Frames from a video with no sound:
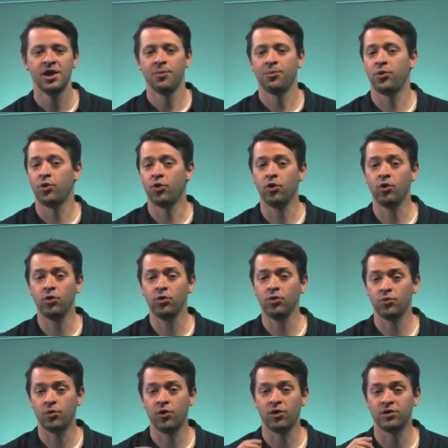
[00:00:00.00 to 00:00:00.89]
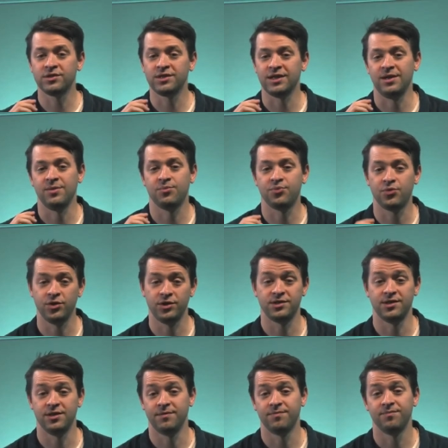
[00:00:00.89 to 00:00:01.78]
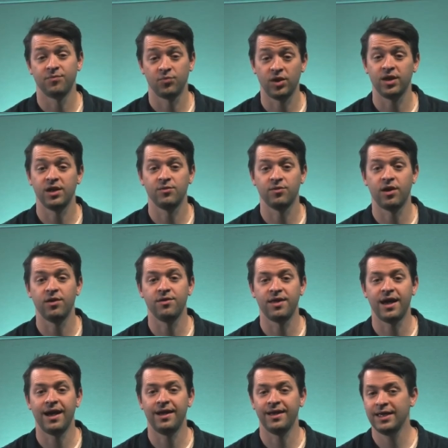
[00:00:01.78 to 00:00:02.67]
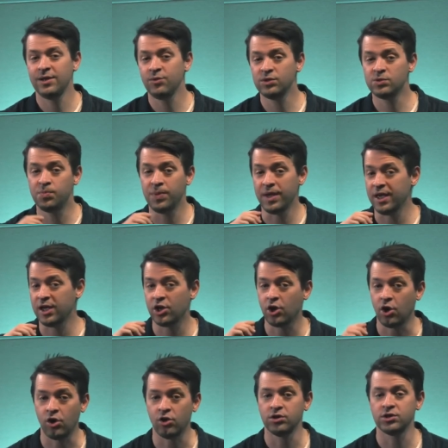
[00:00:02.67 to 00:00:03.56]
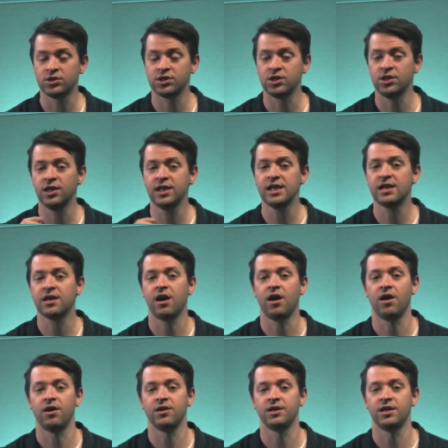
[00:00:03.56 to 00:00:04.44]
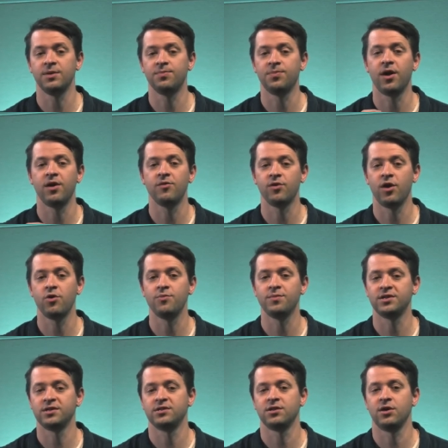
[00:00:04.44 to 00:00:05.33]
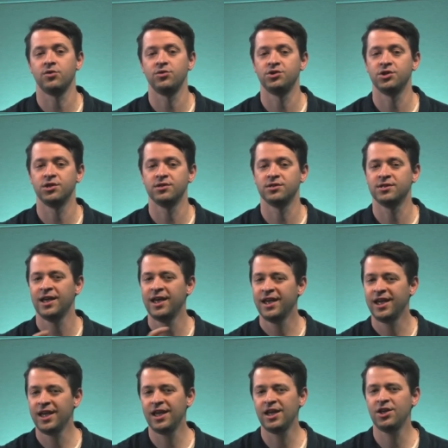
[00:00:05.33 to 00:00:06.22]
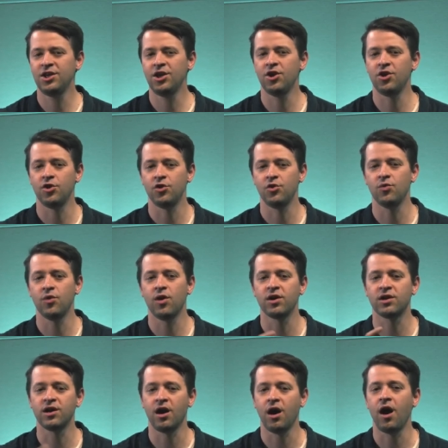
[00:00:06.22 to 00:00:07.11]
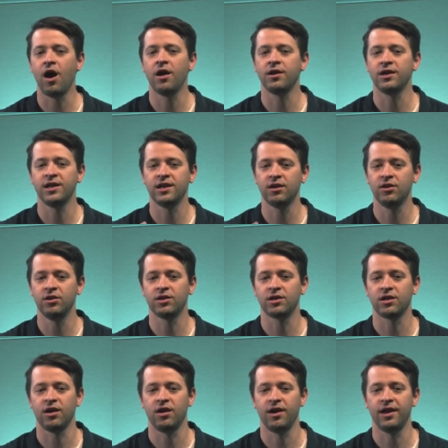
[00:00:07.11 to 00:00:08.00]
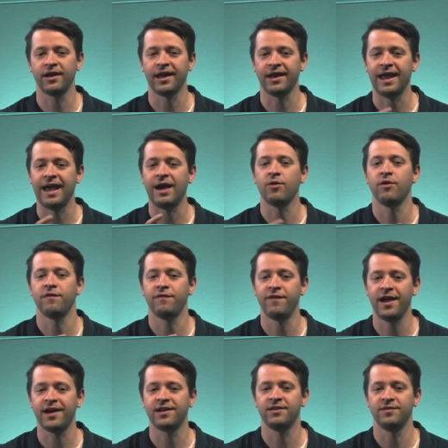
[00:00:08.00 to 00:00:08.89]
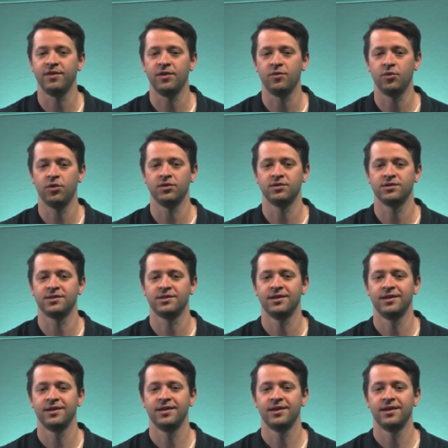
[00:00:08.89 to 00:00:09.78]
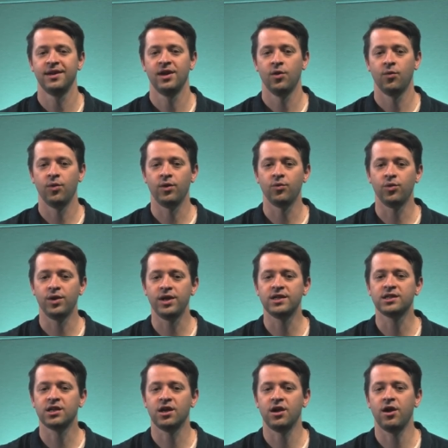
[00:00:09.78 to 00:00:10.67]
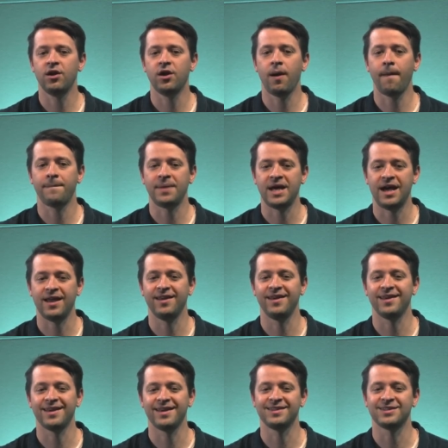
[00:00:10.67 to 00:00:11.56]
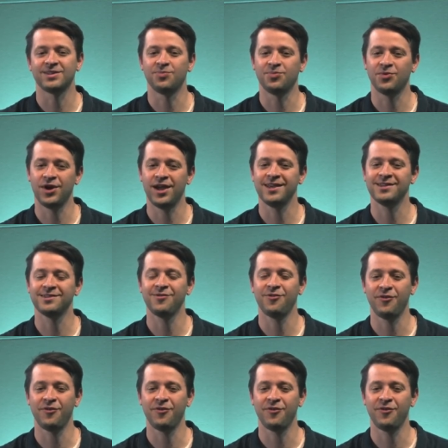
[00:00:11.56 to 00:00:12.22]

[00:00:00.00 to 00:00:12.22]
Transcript: Paul was in prison when he wrote that. He was being constantly guarded by Roman soldiers. He knew what guarding looked like and how effective it was. When we turn our panic into prayers of